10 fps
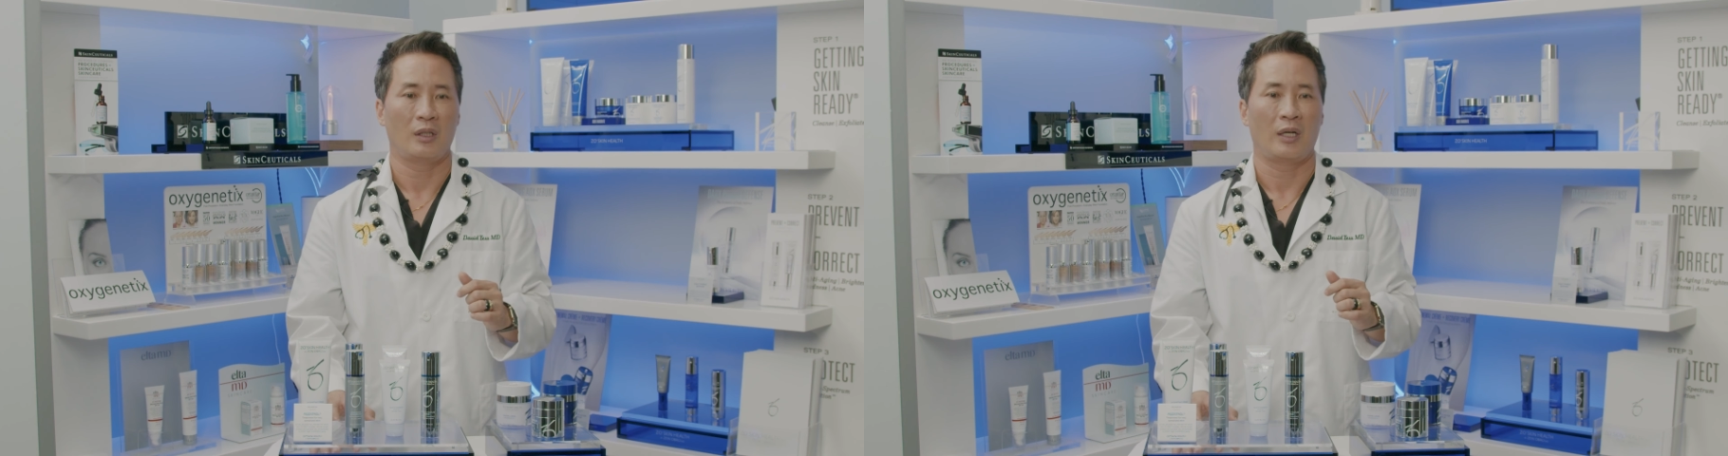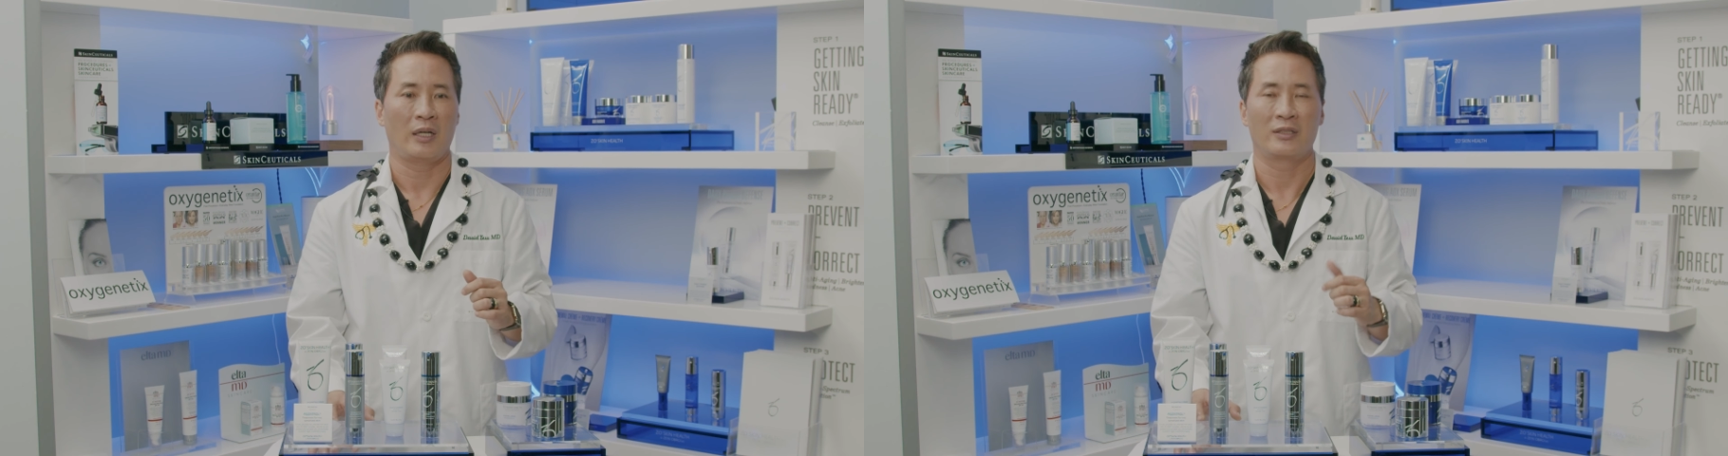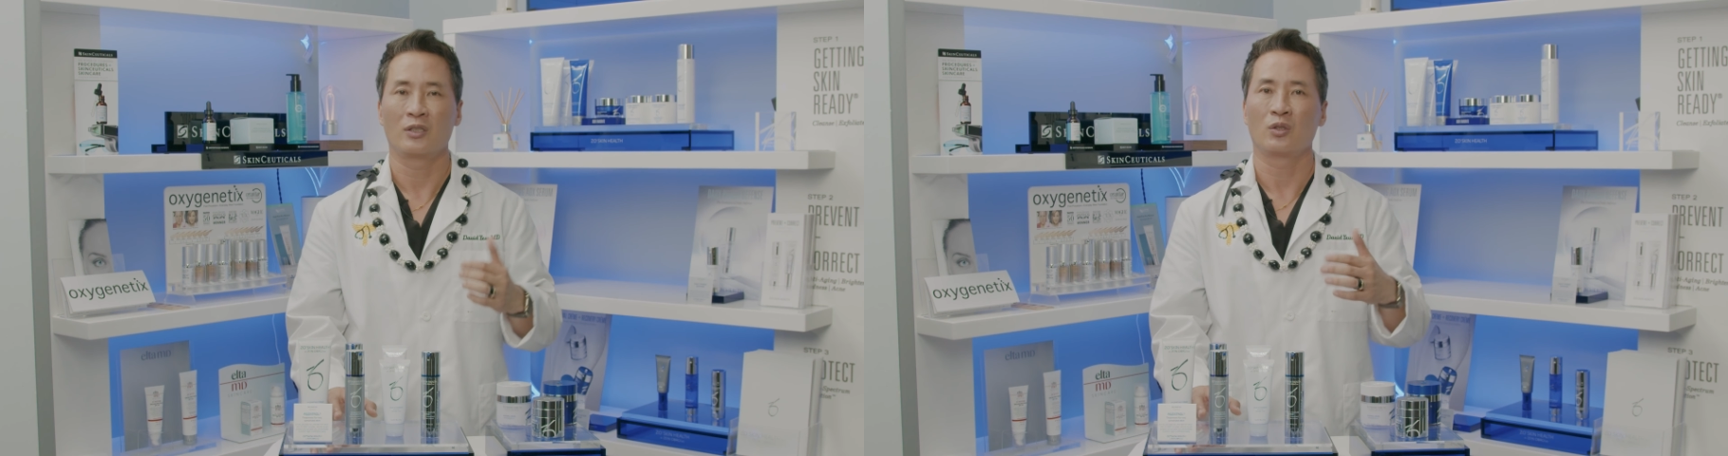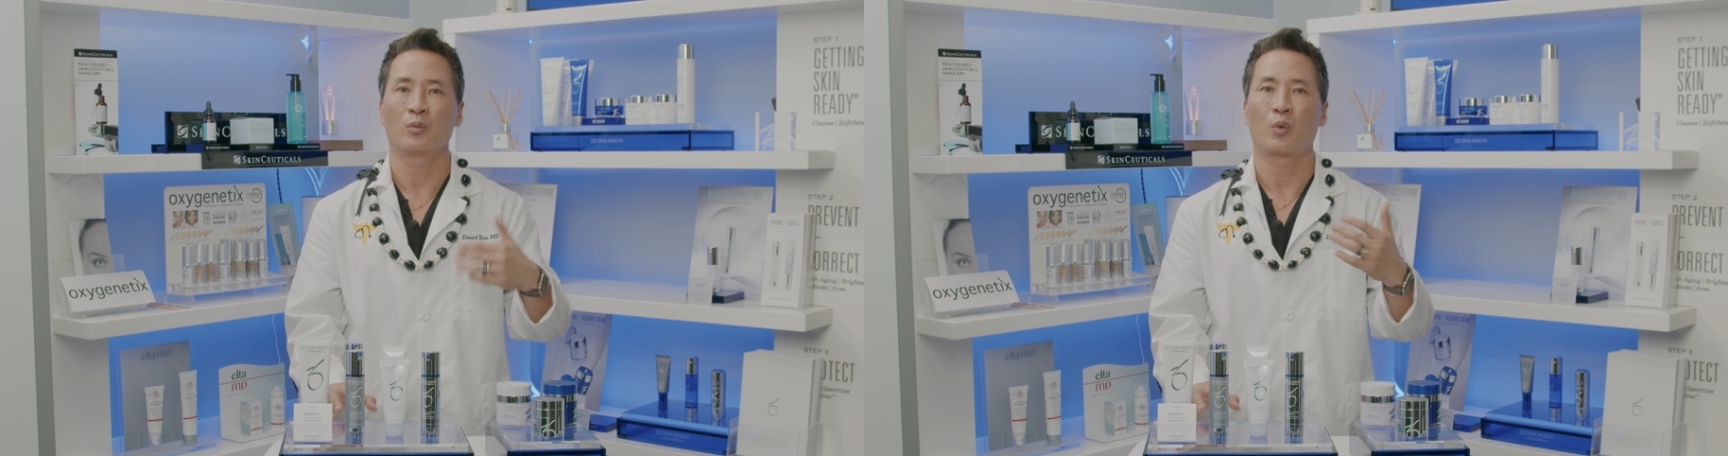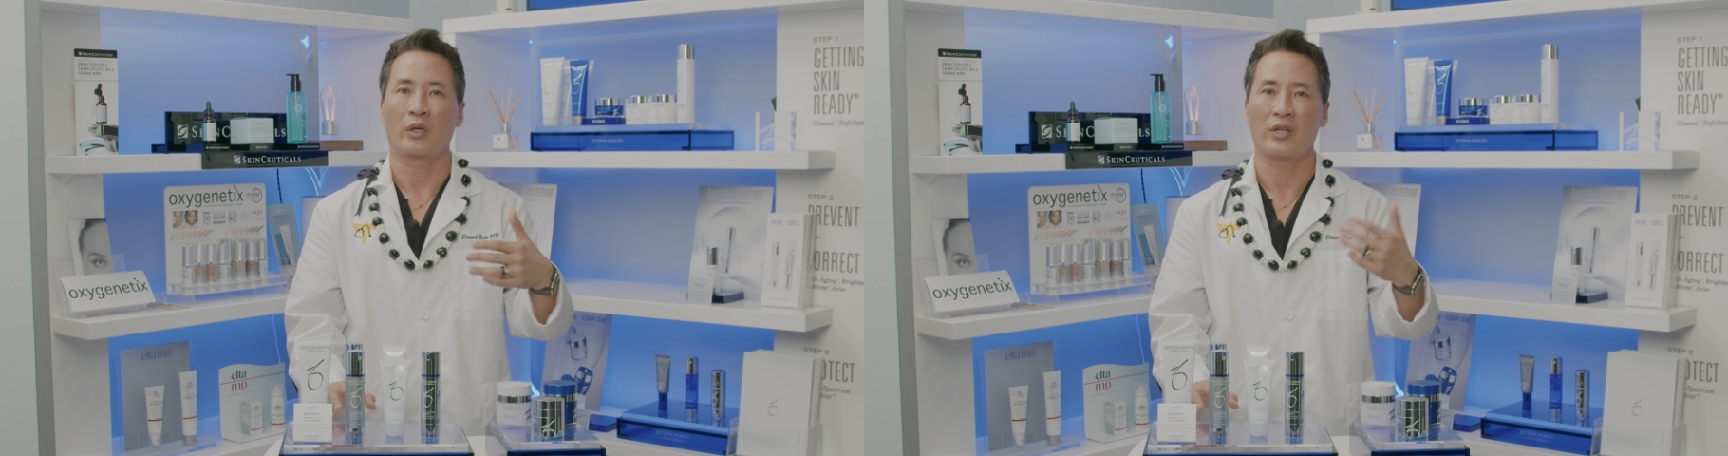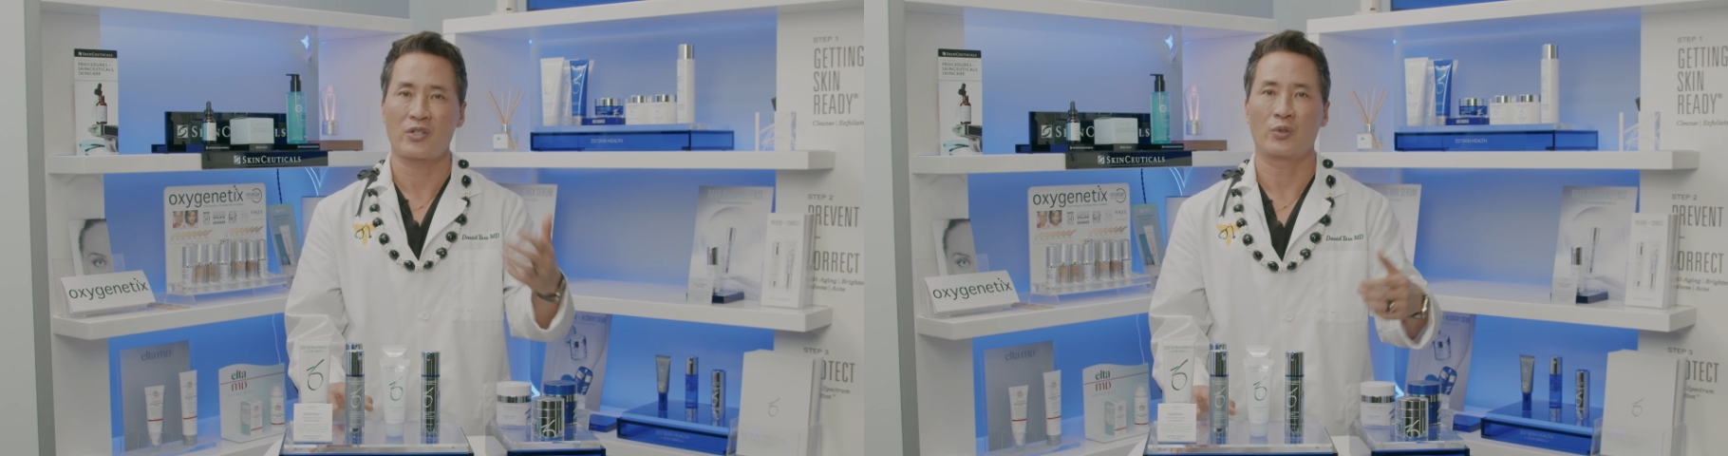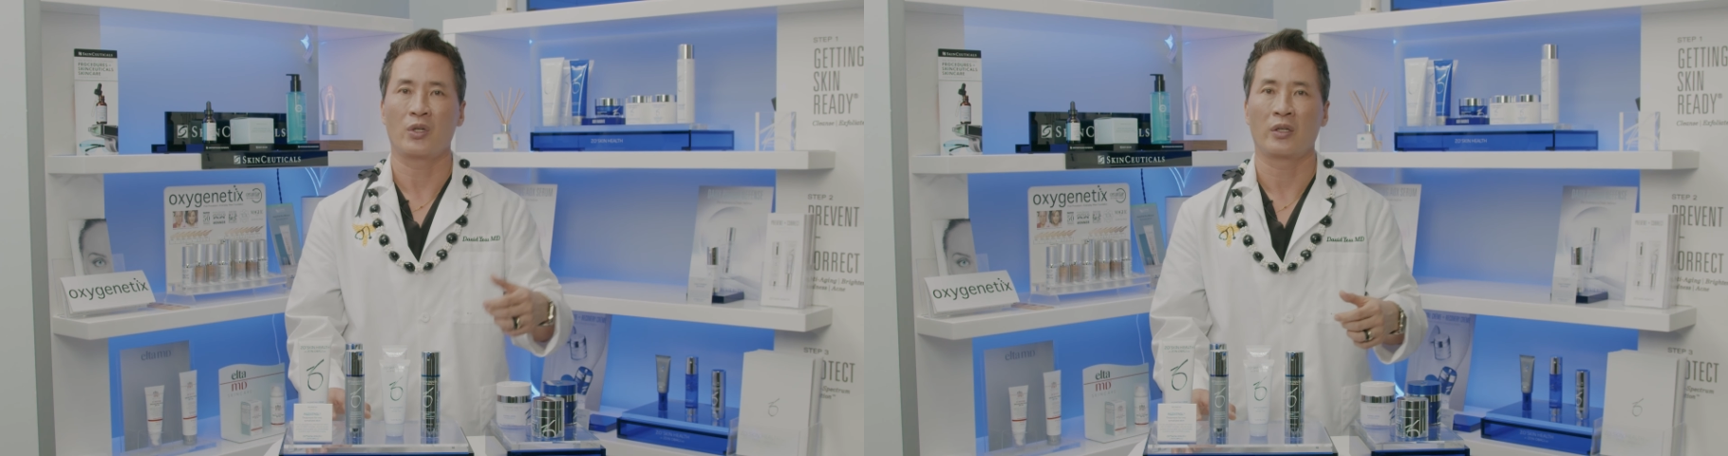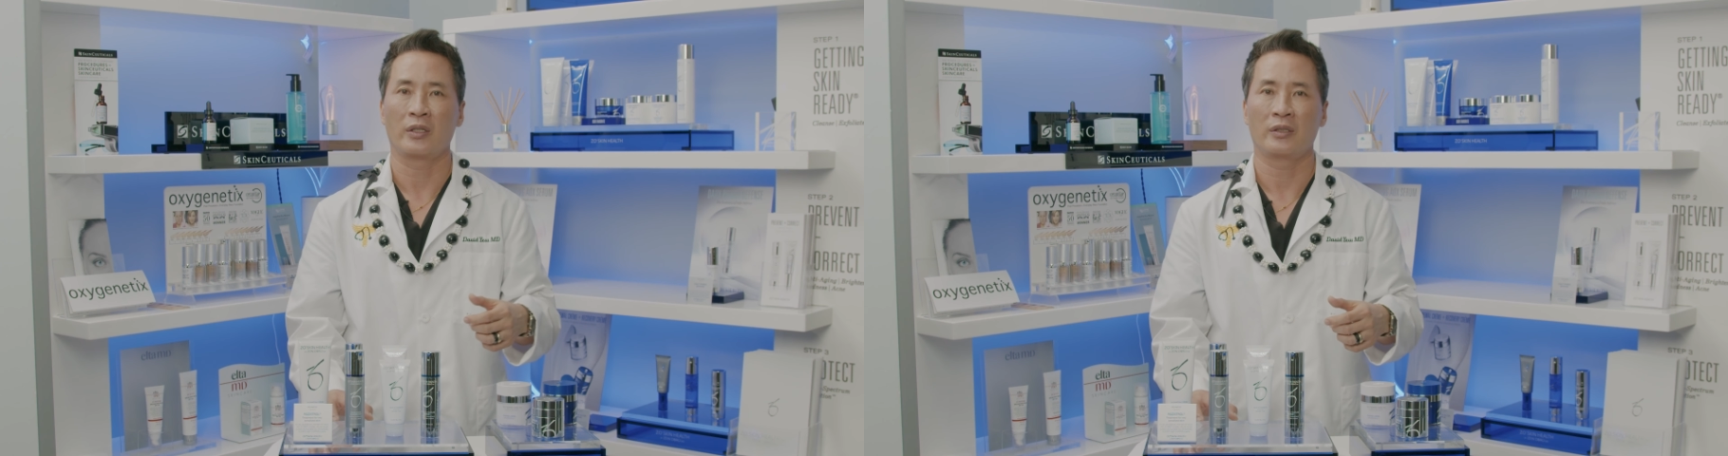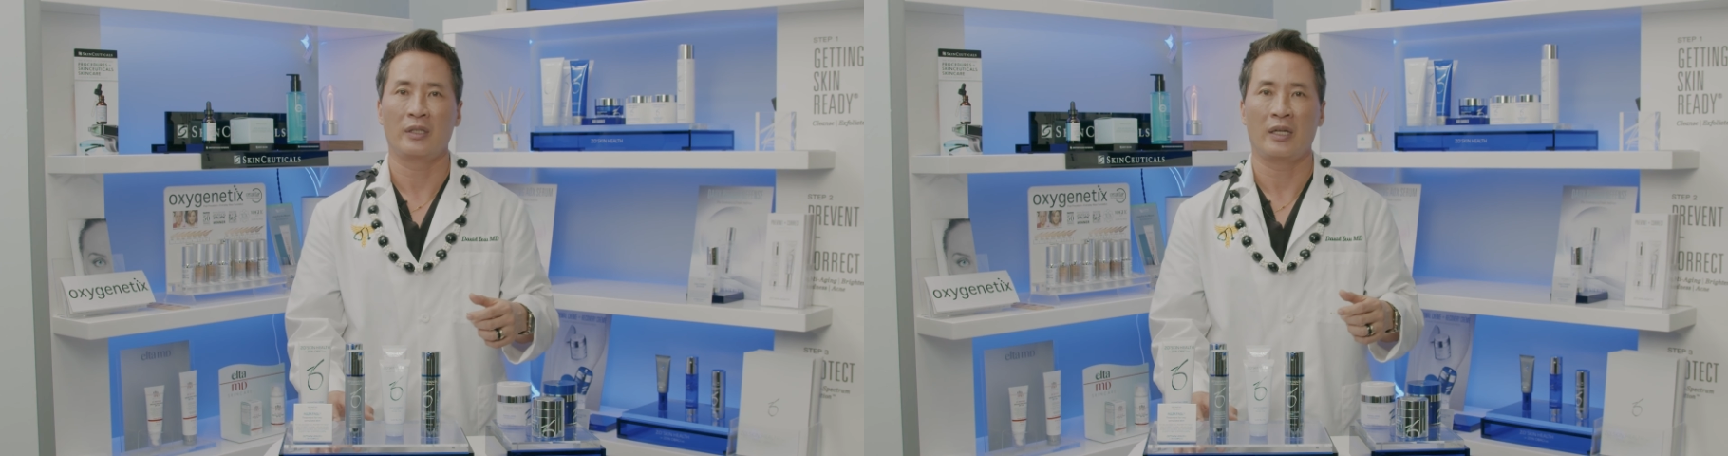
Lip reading: I did a little more history on it,